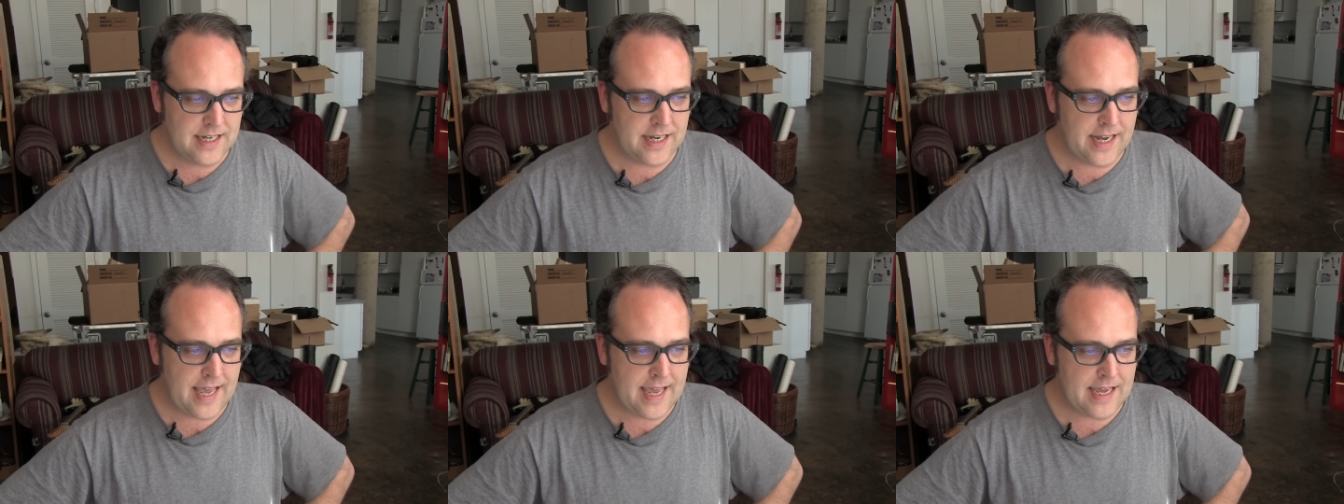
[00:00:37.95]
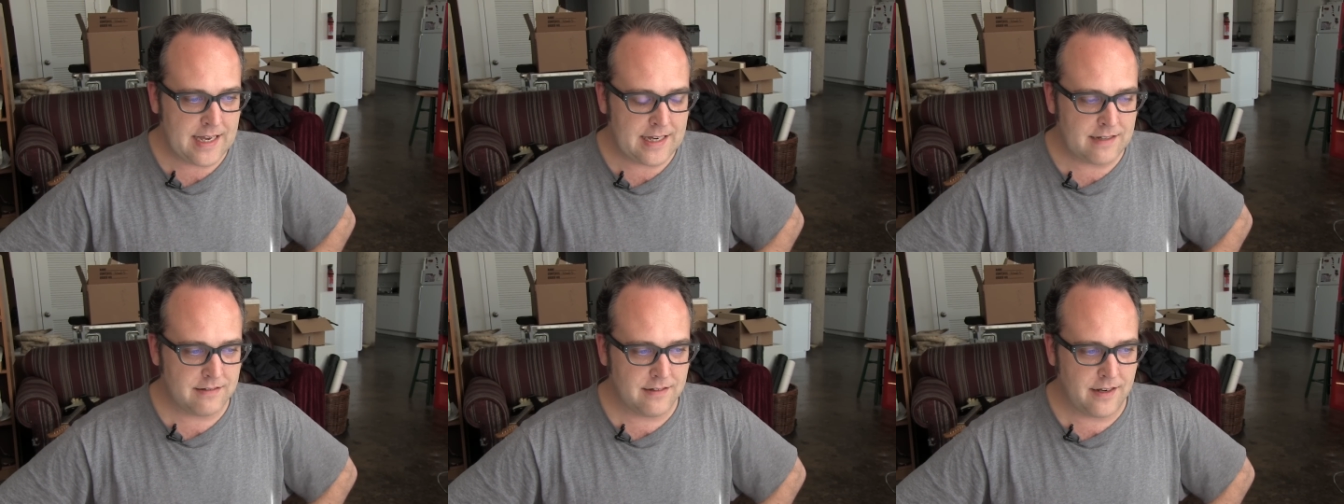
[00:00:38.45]
in a,
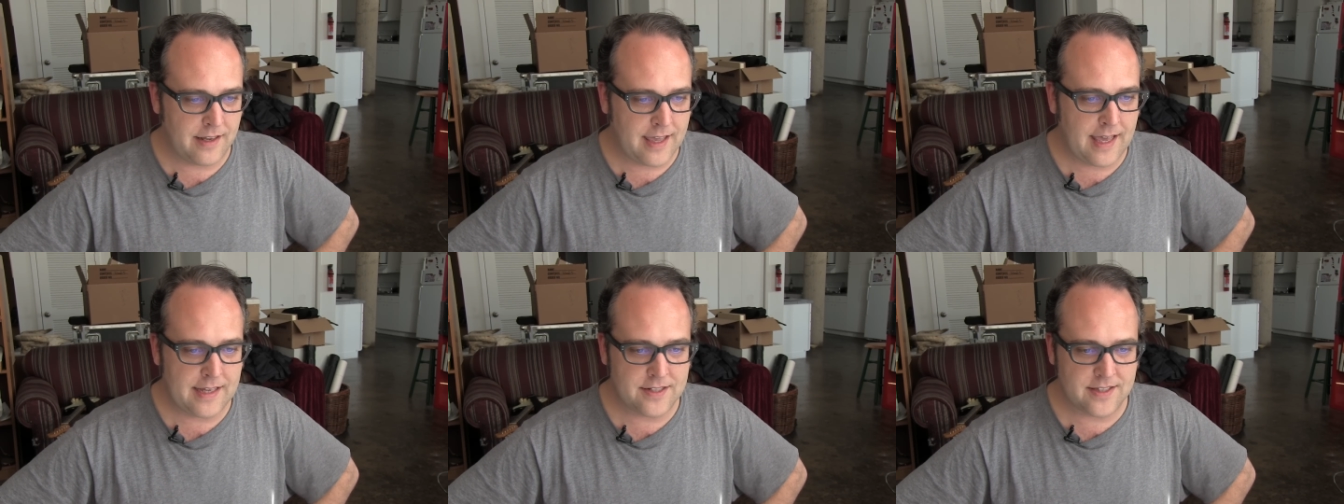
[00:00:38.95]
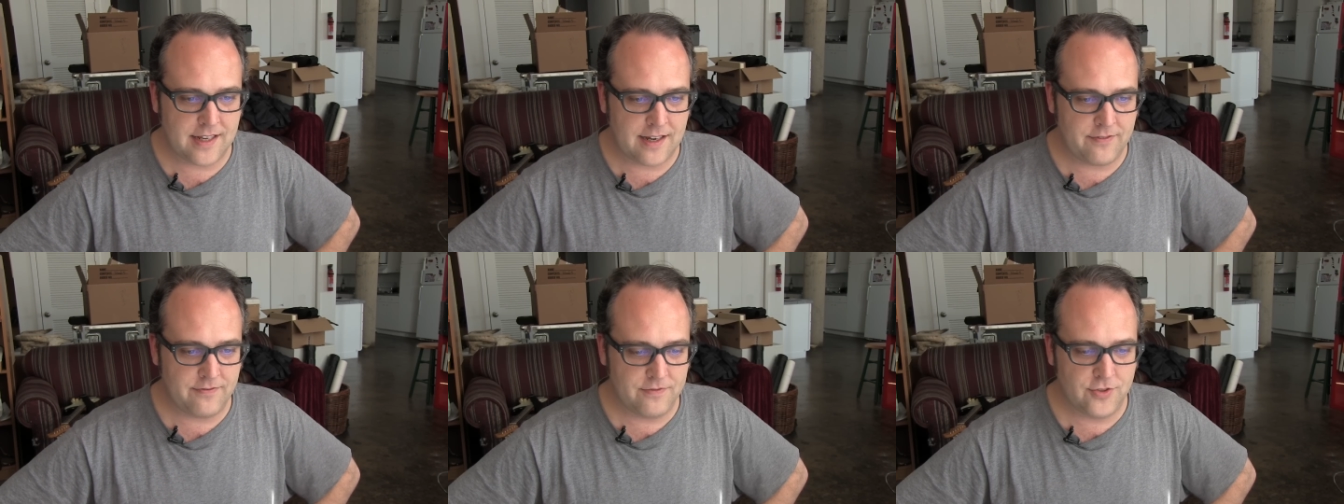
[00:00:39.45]
uh, in a case that
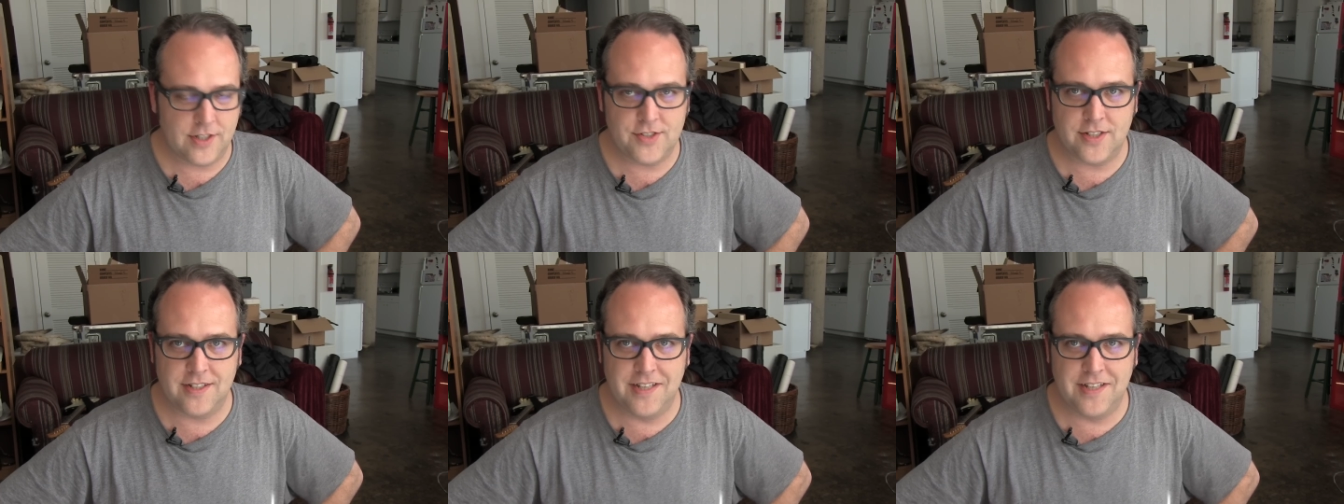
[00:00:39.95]
I trusted